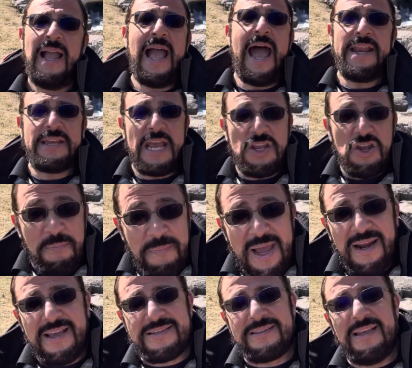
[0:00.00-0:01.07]
And the
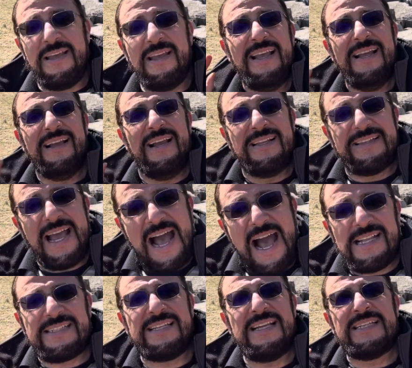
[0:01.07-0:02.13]
humility is the
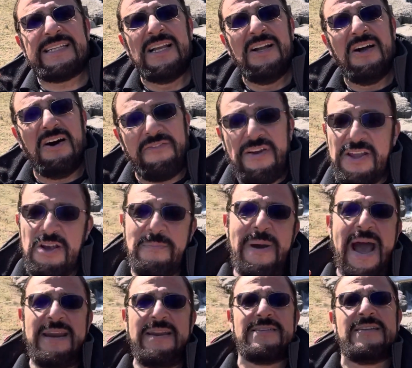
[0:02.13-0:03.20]
essence of
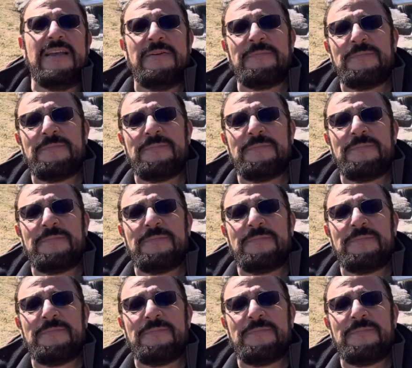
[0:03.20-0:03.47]
humanity.